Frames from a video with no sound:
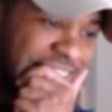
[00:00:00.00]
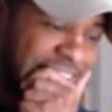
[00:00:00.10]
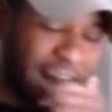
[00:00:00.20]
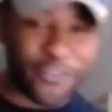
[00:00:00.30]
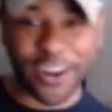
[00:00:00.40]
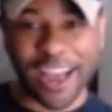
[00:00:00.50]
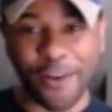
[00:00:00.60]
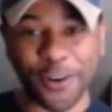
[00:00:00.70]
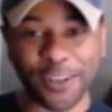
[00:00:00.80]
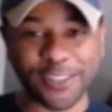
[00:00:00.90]
I forgot
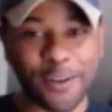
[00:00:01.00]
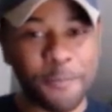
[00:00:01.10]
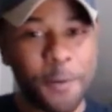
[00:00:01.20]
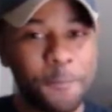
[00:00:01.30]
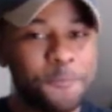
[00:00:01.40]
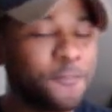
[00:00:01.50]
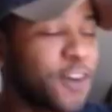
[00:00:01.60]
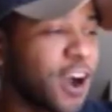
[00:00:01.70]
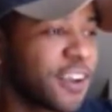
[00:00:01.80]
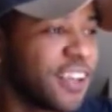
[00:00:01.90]
what I was talking about.
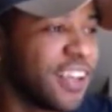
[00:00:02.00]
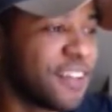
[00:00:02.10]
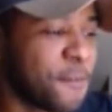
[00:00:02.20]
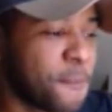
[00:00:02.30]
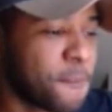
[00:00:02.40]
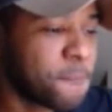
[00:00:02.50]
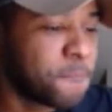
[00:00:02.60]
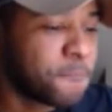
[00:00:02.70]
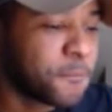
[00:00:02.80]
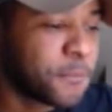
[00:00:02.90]
Fuck.
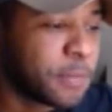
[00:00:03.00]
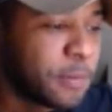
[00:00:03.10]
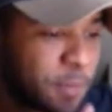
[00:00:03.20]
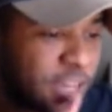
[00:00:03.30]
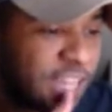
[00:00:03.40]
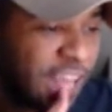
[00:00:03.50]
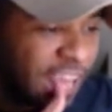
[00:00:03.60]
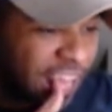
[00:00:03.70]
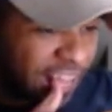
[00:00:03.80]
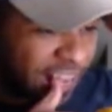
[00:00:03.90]
But
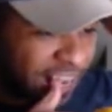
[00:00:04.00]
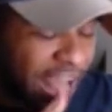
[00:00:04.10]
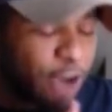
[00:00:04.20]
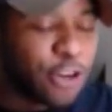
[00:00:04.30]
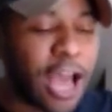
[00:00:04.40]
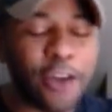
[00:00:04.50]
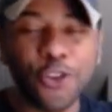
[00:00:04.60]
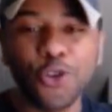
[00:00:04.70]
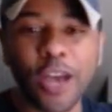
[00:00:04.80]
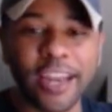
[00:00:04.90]
how do
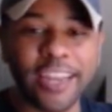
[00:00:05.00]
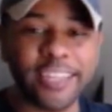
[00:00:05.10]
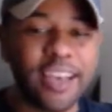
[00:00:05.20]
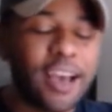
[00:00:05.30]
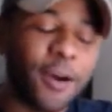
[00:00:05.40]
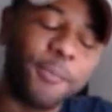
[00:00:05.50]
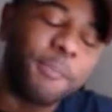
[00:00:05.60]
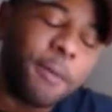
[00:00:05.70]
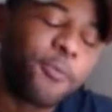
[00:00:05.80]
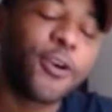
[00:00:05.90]
you not?
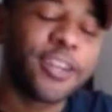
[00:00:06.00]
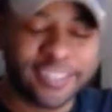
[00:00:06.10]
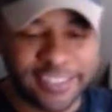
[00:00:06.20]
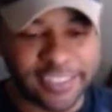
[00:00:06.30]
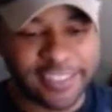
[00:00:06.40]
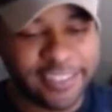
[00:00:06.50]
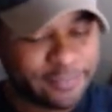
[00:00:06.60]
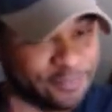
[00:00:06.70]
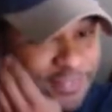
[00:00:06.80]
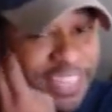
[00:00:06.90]
My point is this:
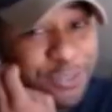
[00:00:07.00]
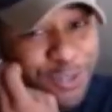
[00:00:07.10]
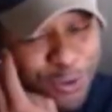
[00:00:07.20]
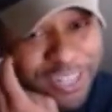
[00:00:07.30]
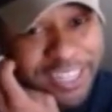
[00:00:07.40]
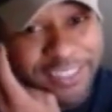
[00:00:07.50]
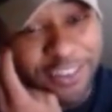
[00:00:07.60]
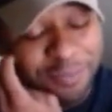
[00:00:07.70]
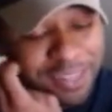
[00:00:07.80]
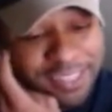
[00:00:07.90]
I just really want to get this
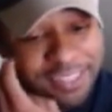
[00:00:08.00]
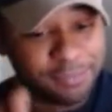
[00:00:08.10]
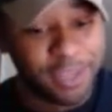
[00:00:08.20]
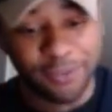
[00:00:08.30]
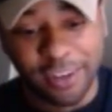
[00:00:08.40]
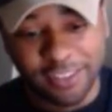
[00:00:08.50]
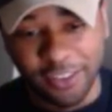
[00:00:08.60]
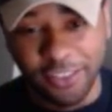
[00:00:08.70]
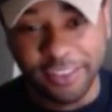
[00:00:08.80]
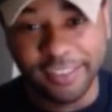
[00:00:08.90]
off my chest, man. When I
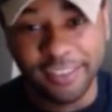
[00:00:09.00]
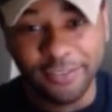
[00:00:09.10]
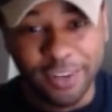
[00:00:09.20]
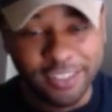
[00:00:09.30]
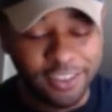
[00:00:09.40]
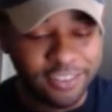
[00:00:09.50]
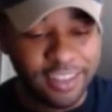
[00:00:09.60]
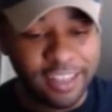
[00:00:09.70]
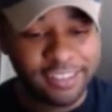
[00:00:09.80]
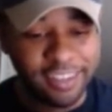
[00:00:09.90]
saw this
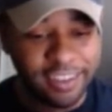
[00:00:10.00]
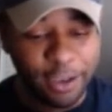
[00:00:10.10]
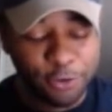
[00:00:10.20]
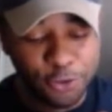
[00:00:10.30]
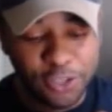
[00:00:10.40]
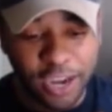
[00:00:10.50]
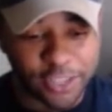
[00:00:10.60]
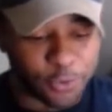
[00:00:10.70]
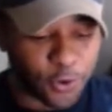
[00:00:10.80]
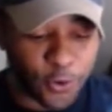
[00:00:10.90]
last night, I was too tired
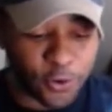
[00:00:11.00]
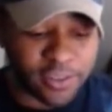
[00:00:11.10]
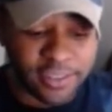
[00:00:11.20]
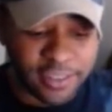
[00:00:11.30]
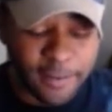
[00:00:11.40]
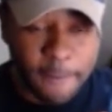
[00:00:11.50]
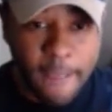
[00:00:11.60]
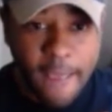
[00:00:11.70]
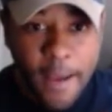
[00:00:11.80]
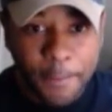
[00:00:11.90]
to record anything.
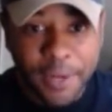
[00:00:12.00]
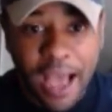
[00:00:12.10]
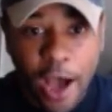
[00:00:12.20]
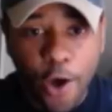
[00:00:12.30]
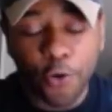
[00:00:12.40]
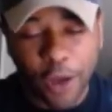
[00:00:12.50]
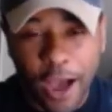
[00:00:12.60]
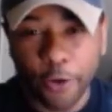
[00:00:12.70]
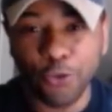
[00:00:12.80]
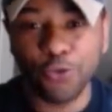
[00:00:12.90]
But how
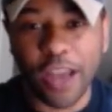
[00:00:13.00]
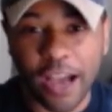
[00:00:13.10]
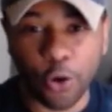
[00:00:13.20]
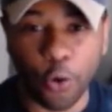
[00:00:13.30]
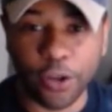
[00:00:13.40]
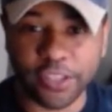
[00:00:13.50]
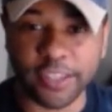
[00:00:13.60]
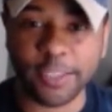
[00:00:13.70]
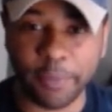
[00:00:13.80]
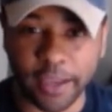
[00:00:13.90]
are you not going to
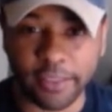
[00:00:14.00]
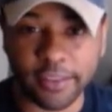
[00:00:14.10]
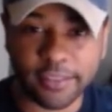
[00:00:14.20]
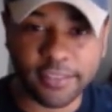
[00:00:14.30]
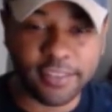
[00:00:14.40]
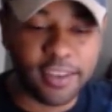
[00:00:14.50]
expect this?